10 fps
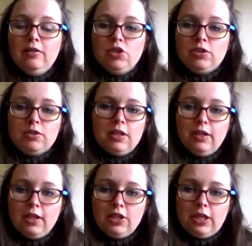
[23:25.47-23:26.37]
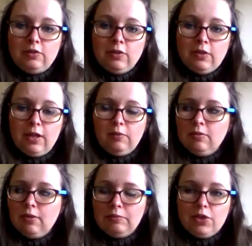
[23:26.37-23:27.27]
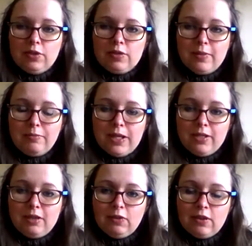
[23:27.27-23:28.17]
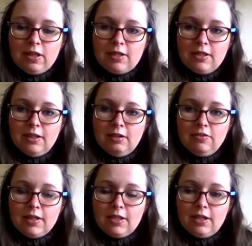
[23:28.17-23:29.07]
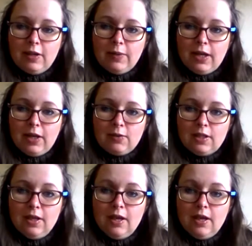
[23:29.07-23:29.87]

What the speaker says: Just in general, I'm sure there's plenty of other things that need fixing around the house,